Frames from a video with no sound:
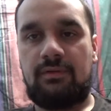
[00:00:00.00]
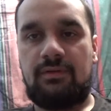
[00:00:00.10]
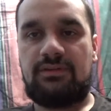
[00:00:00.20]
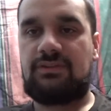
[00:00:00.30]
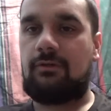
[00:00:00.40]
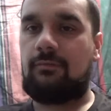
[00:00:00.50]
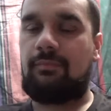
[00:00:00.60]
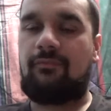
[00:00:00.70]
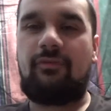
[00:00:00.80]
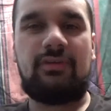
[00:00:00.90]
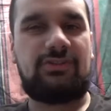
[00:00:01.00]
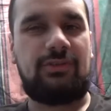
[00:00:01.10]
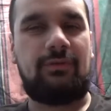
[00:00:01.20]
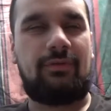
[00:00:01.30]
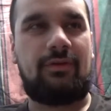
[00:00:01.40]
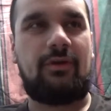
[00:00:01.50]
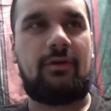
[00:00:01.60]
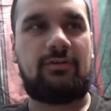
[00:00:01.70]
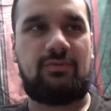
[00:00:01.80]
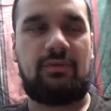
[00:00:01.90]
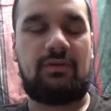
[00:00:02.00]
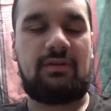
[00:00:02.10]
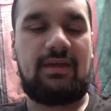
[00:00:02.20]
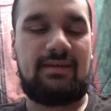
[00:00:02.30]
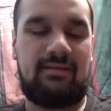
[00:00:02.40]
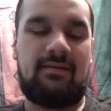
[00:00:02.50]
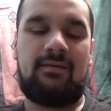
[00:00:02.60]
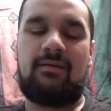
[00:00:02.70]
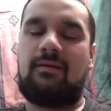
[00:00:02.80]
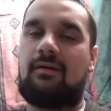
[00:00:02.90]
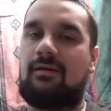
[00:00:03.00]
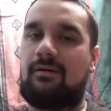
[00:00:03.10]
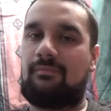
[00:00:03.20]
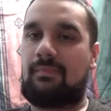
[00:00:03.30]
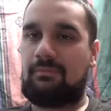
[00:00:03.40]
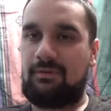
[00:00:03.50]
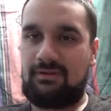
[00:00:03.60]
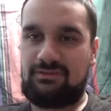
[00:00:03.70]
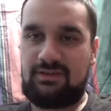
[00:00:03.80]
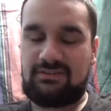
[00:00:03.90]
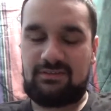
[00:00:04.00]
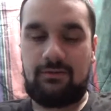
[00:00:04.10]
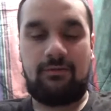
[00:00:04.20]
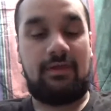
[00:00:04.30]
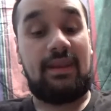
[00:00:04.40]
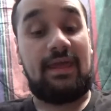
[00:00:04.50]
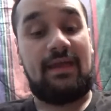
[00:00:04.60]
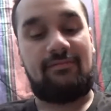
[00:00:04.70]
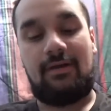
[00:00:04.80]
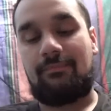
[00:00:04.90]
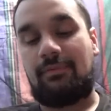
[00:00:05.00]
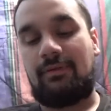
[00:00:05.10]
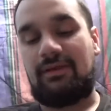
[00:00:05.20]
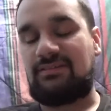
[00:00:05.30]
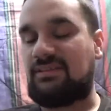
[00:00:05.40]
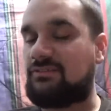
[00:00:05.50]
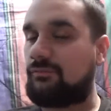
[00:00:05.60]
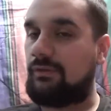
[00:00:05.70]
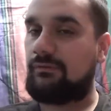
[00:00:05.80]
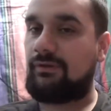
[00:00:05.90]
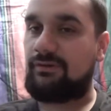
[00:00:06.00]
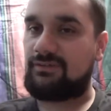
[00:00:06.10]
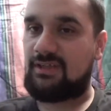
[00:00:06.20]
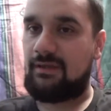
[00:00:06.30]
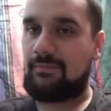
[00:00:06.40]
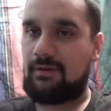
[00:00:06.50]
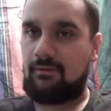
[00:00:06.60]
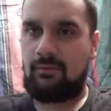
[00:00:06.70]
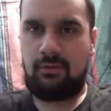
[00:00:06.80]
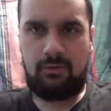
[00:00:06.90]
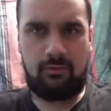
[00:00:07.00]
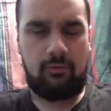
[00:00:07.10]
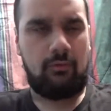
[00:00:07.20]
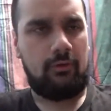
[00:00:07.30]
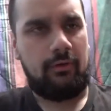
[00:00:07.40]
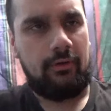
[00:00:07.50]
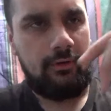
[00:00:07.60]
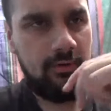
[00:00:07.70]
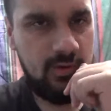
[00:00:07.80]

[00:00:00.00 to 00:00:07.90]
So before I show you what the cards would look like, I'm going to let you guys know that I have not played since Wing Raiders came out, or